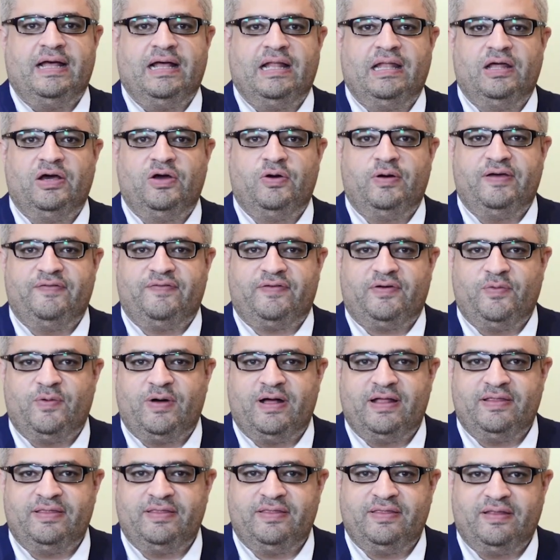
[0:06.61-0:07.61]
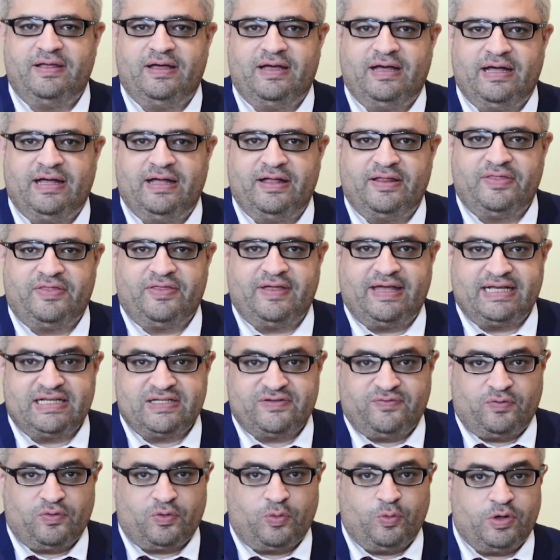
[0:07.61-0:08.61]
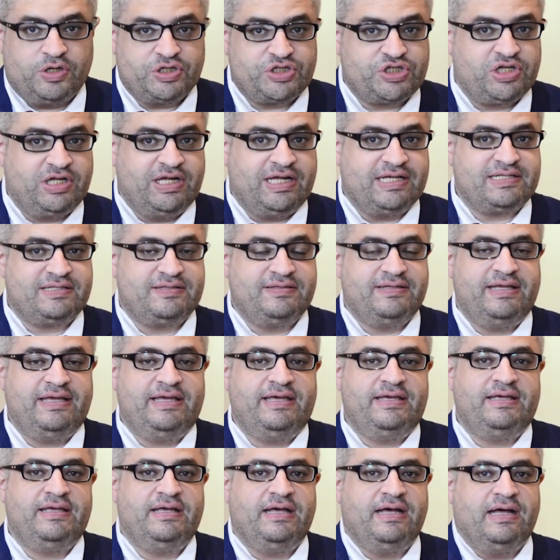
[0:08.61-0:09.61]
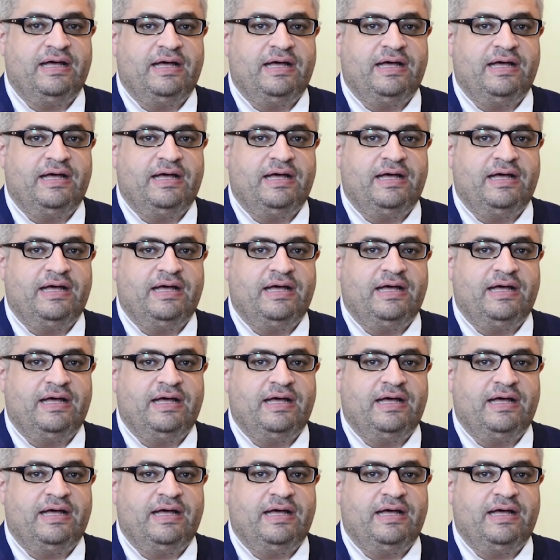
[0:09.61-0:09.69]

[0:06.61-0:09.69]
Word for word: Hello, everyone. Uh, thanks for watching us today.